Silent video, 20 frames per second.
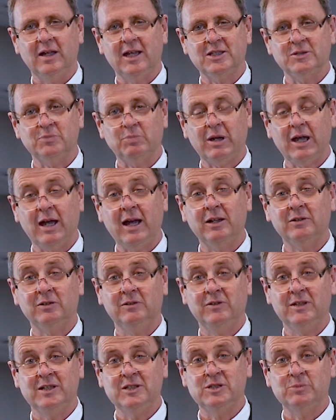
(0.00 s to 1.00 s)
It's part
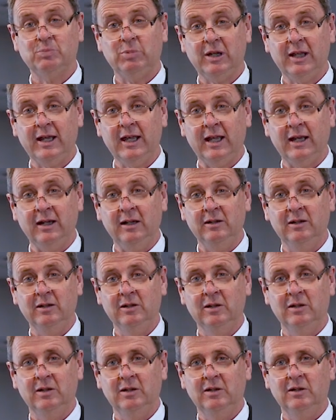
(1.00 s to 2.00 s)
of his plan
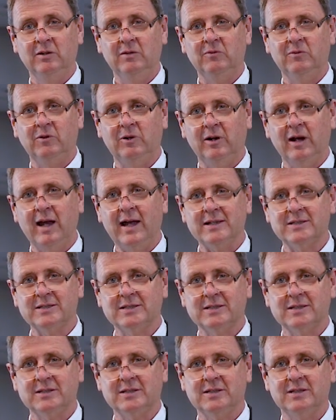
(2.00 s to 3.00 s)
for
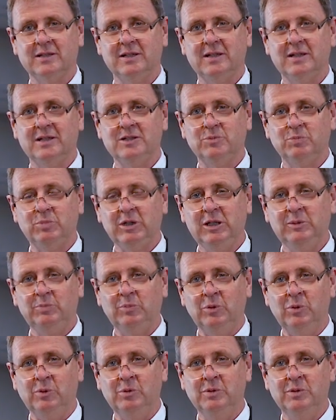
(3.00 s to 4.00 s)
us, his
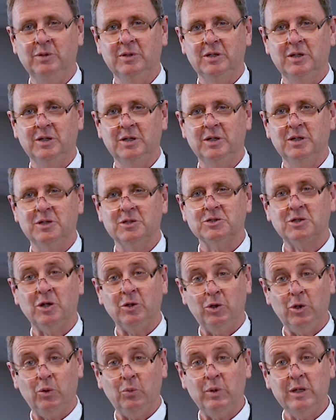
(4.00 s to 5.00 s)
people,
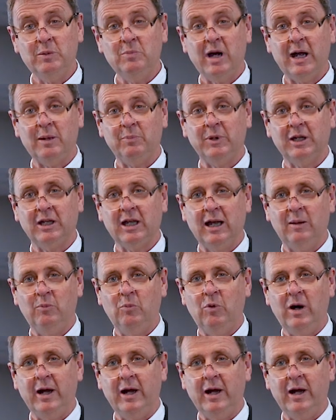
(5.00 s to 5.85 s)
so that we might become